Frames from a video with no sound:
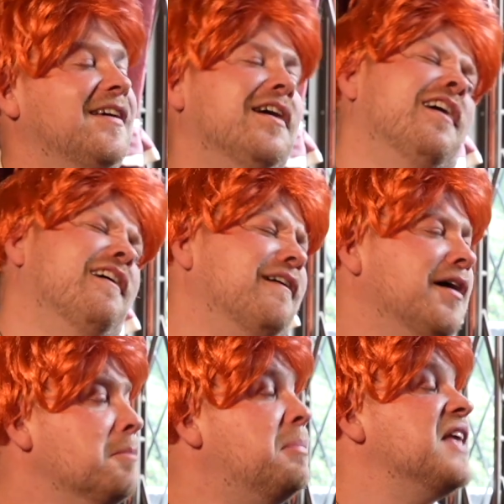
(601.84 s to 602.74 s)
Oh,
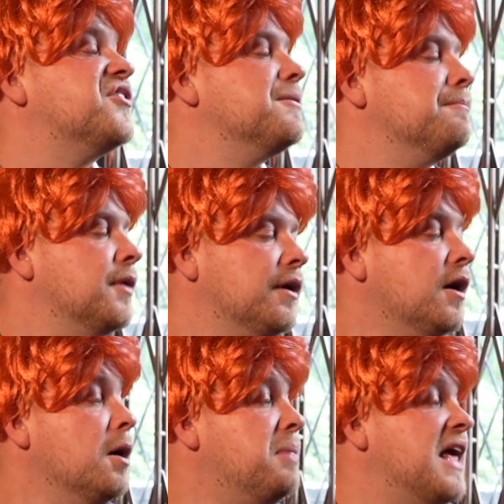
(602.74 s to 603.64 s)
bless him.
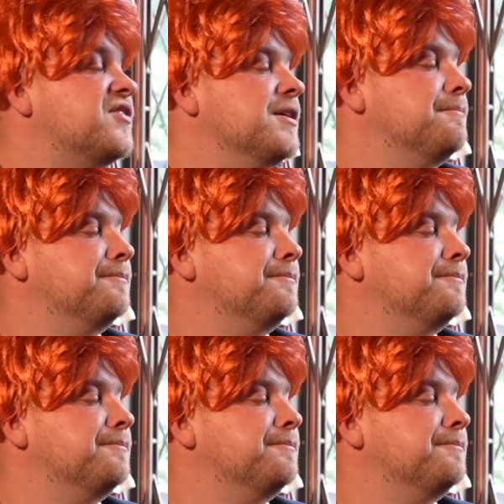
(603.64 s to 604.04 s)
Bless him.